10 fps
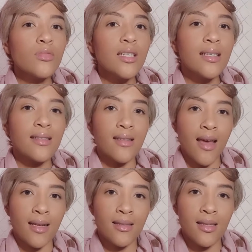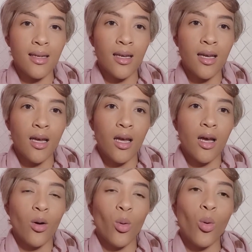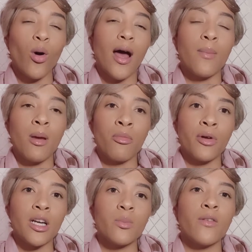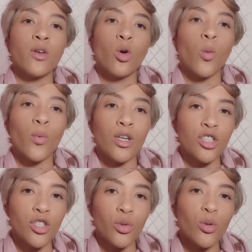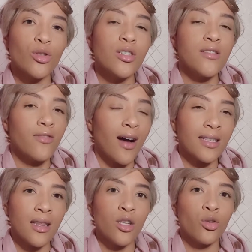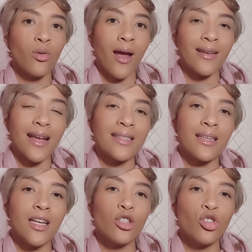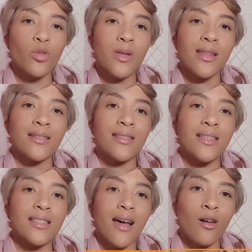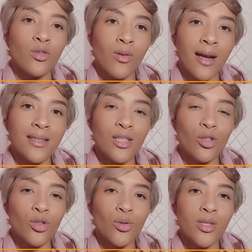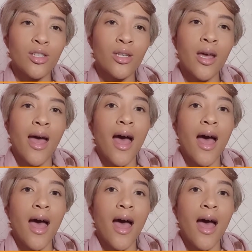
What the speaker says: is that, or a Memorandum of Incorporation is also defined in the new act as an instrument that sets out rights and duties